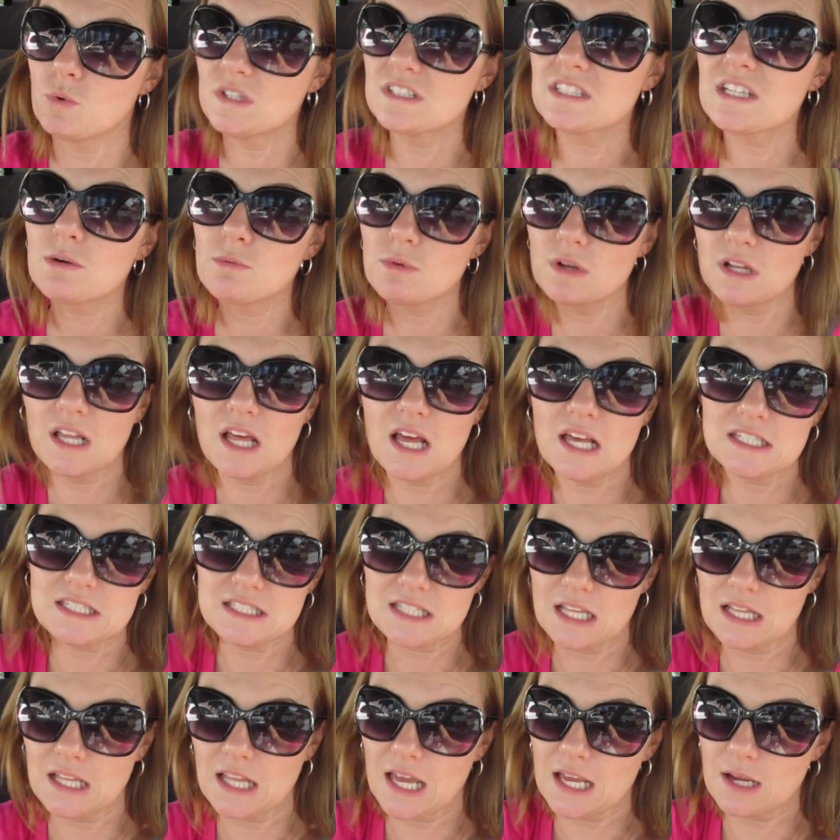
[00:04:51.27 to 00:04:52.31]
Once I
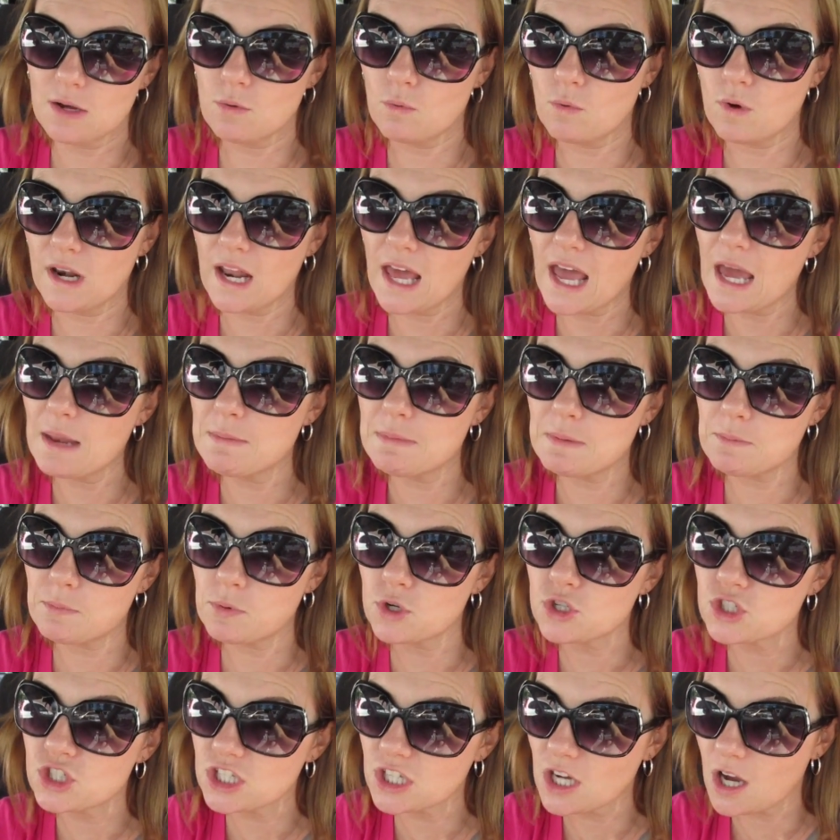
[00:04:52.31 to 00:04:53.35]
realized that like what I had been
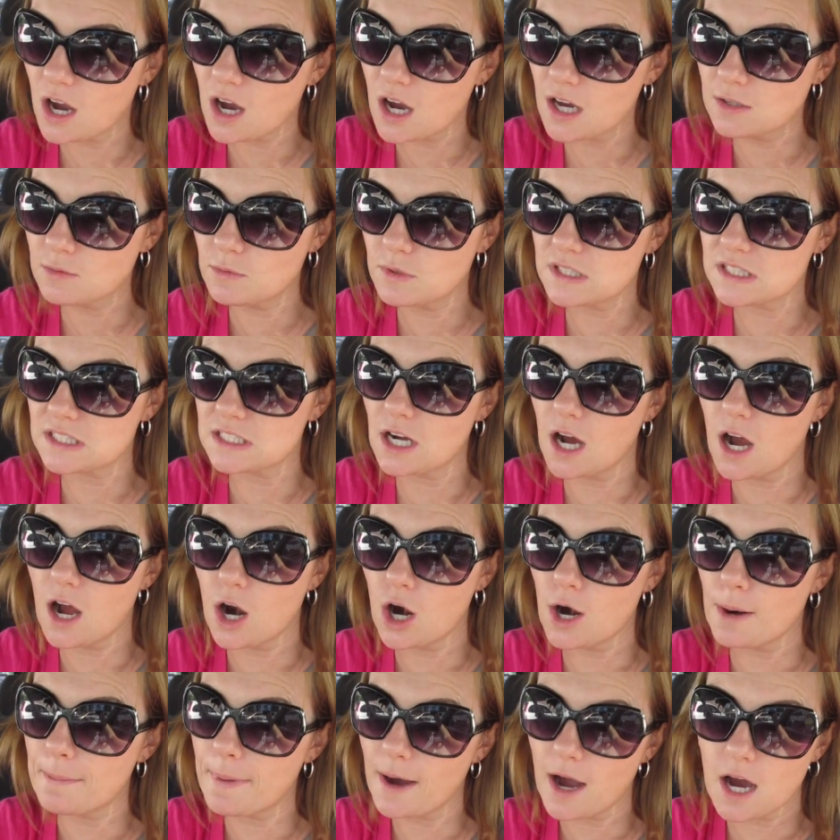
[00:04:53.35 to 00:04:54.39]
pushing on was
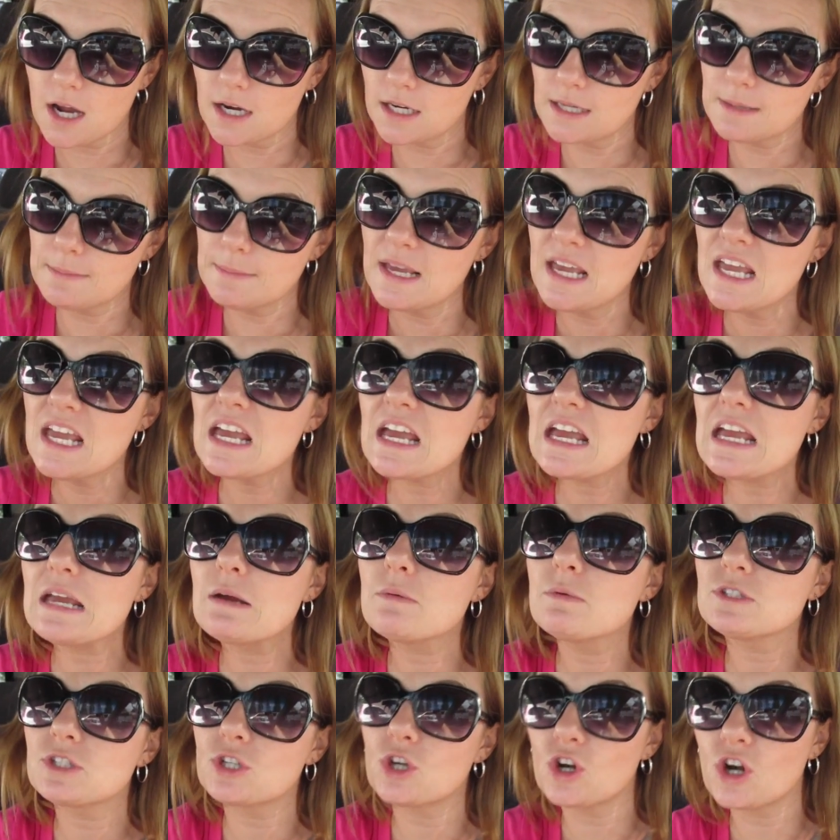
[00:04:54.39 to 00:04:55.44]
not her bottom,
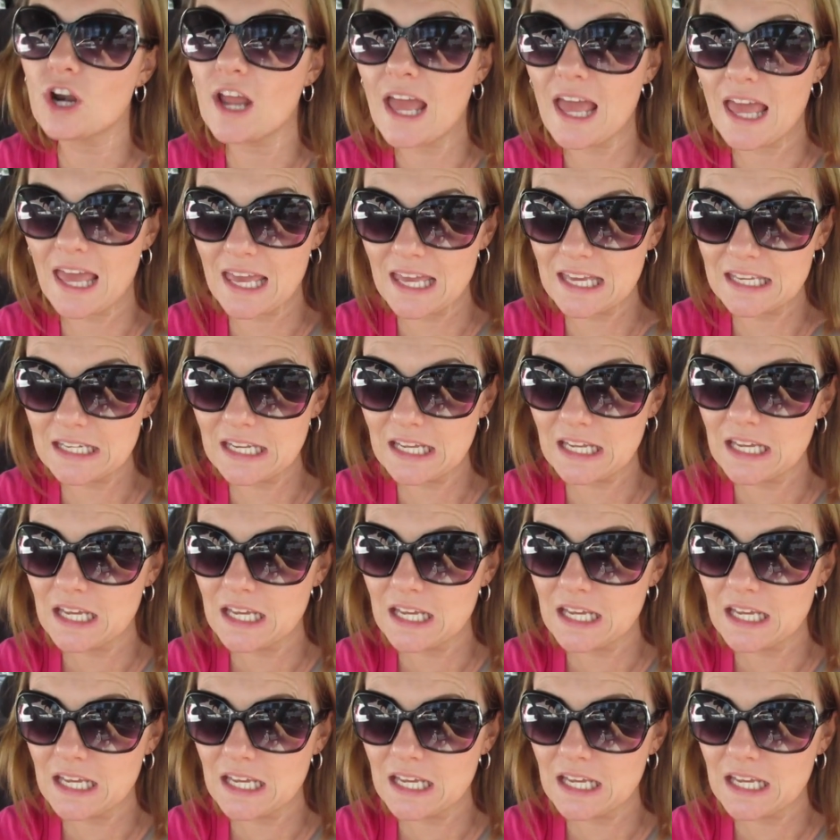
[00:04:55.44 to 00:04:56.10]
it was her head.